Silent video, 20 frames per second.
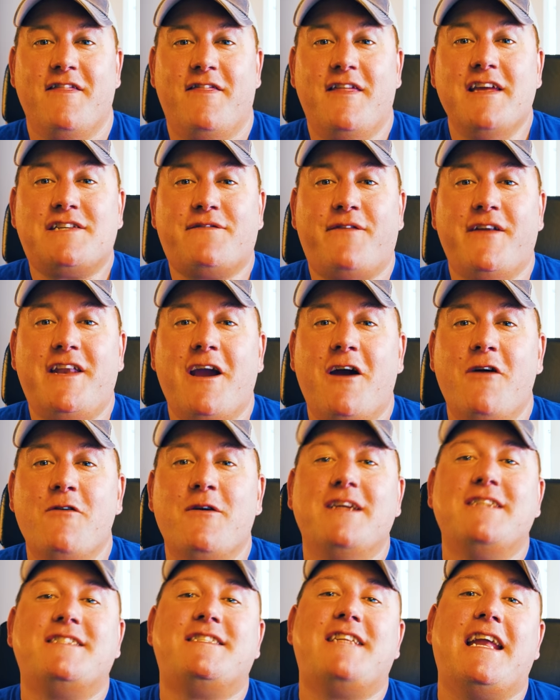This video
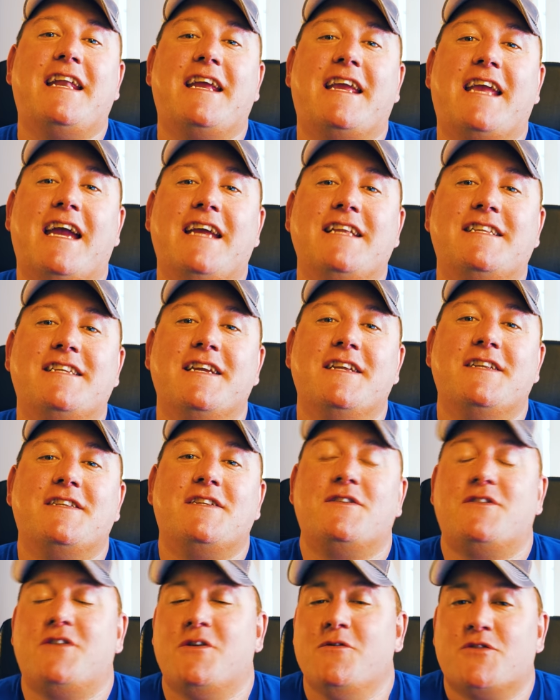is
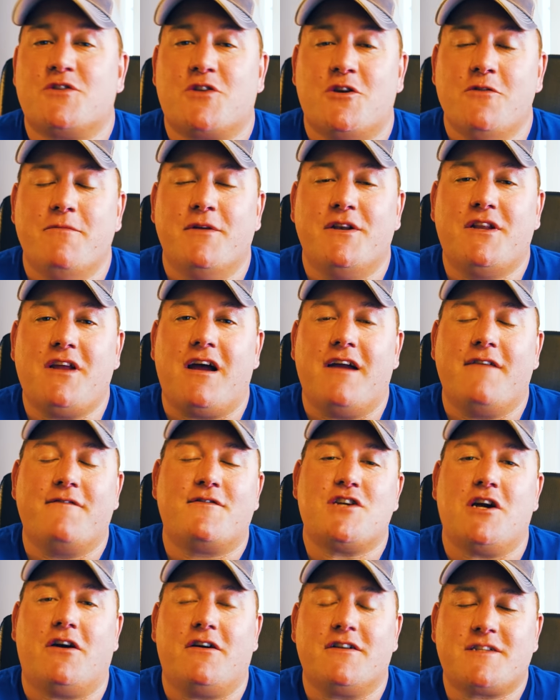dedicated to scuba
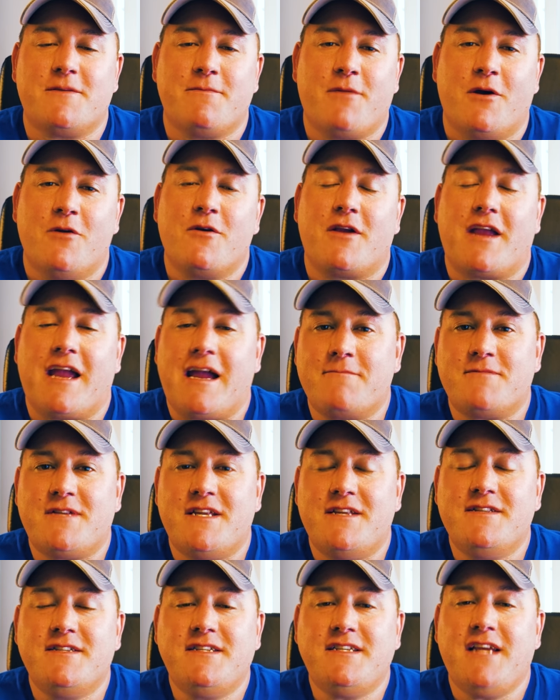dive charter boat
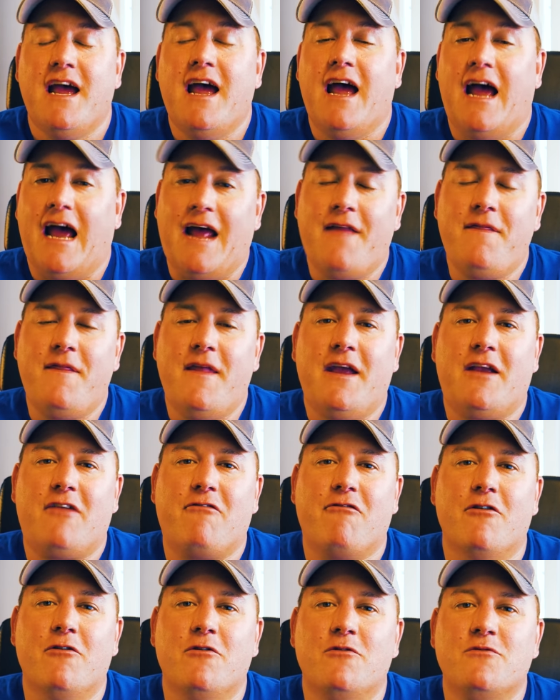captains and their
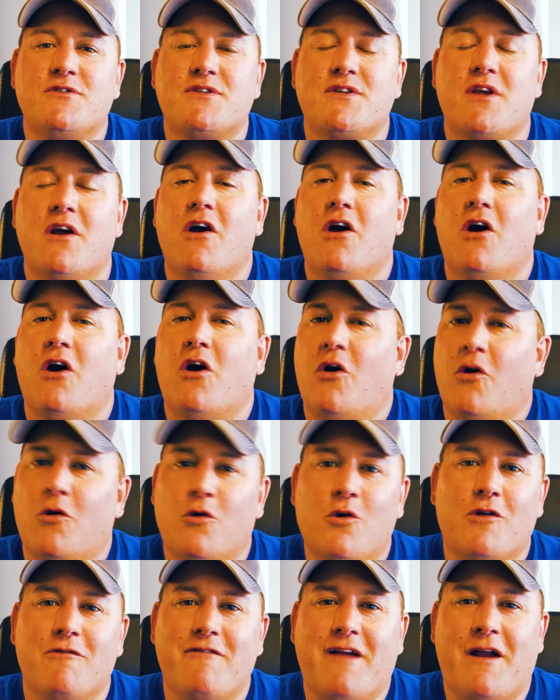crews
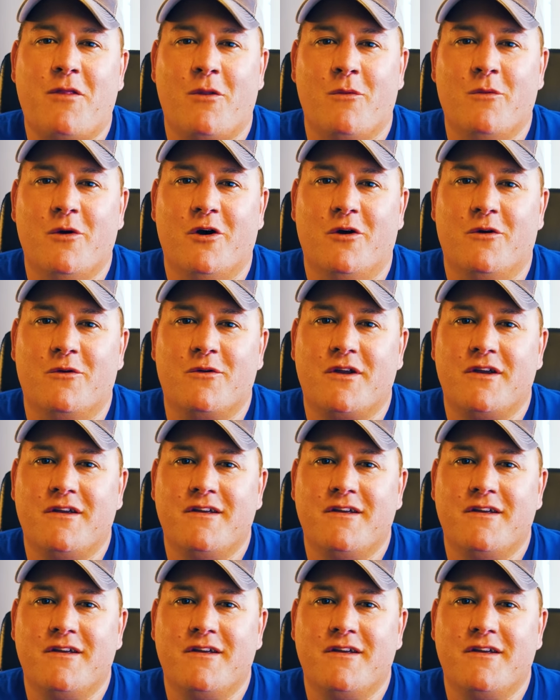all around the world.